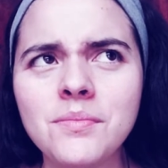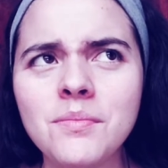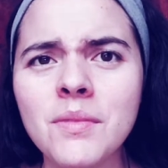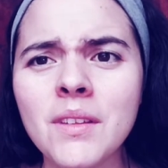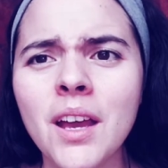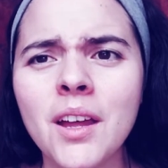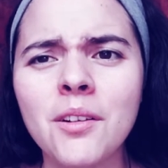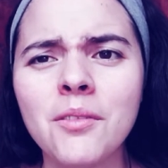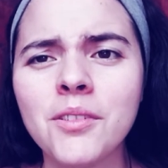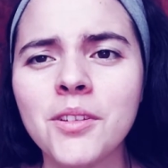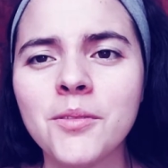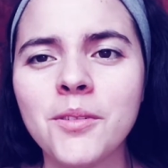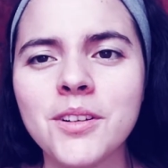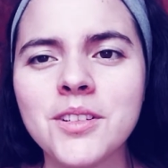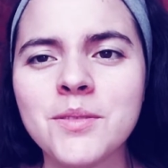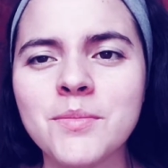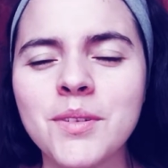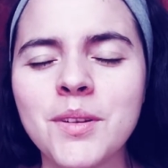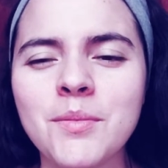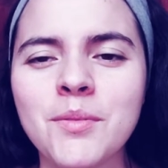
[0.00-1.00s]
I don't really watch
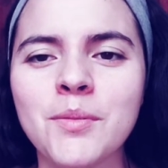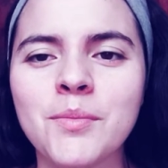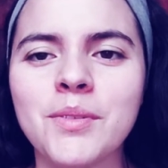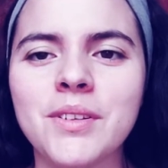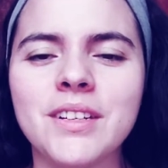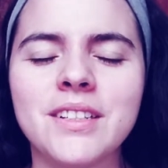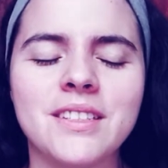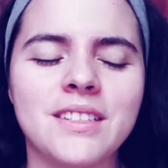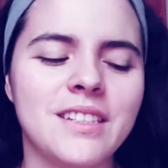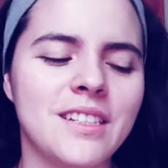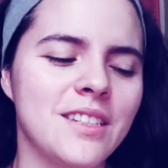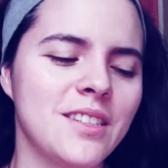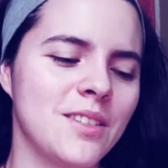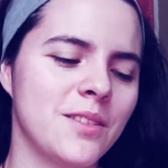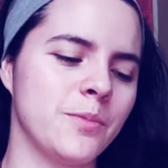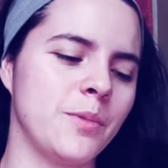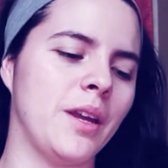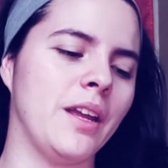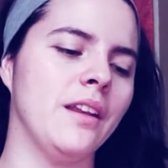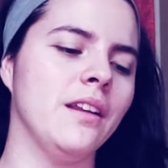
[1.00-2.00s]
him anymore, but he's
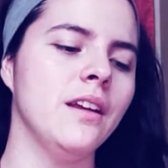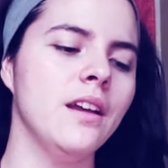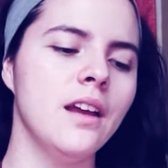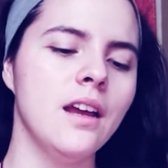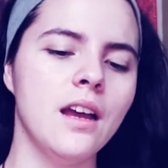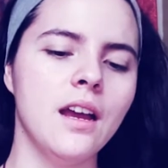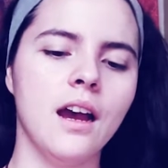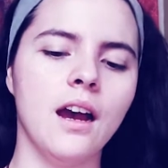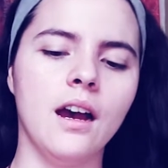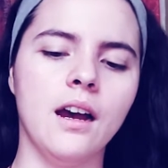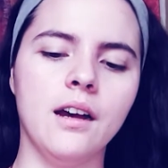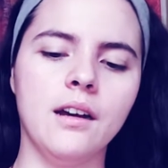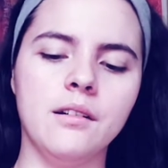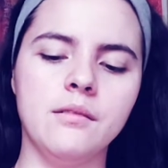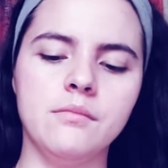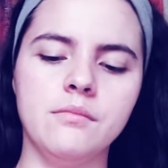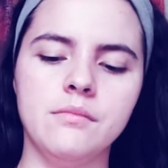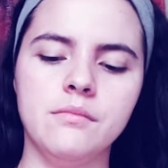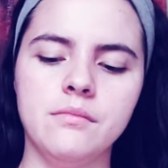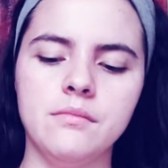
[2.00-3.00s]
sweet.
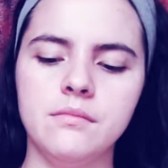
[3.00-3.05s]
But